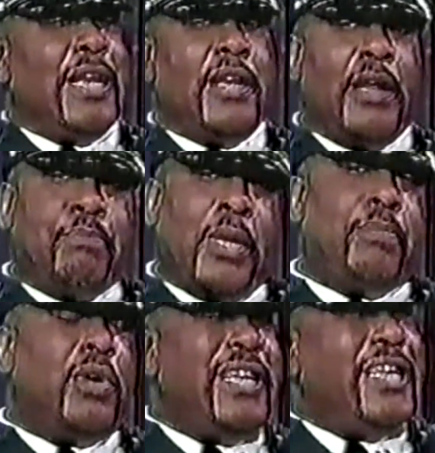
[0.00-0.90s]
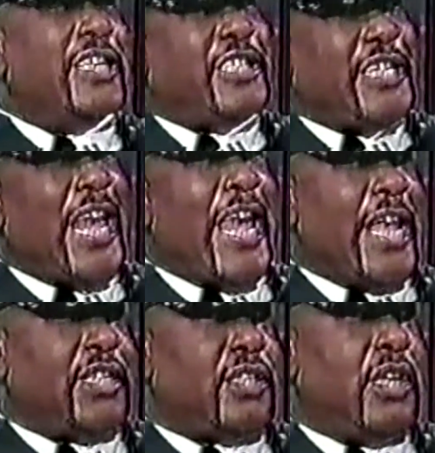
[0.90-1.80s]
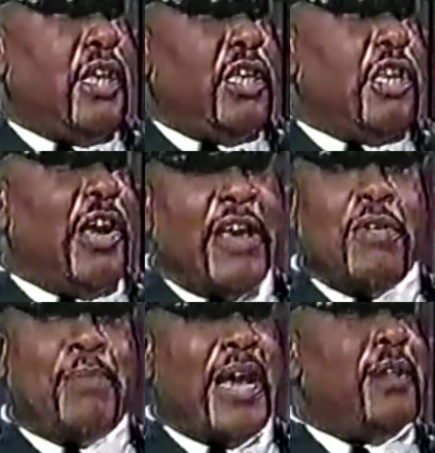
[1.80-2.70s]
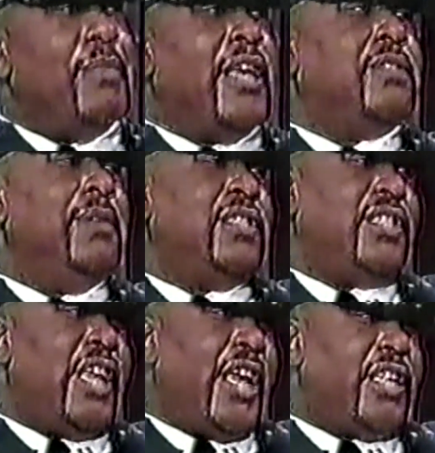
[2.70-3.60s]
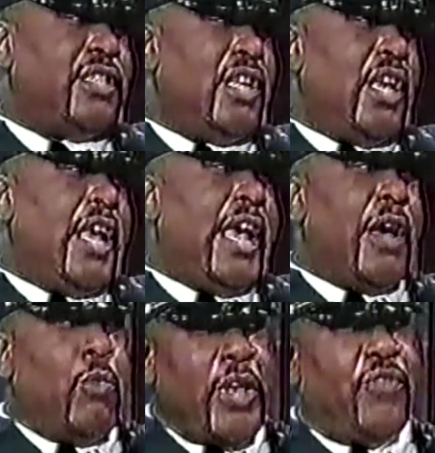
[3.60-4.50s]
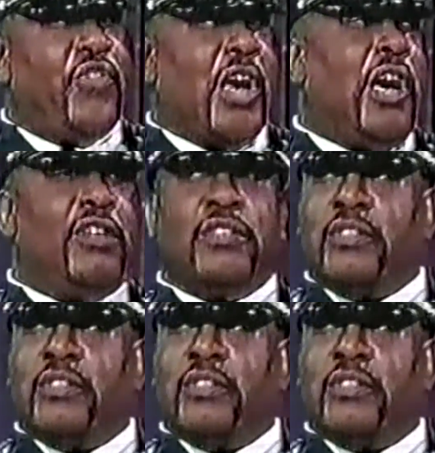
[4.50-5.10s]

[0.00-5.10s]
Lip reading: and people need a chance. You know, everybody makes mistakes. And we felt,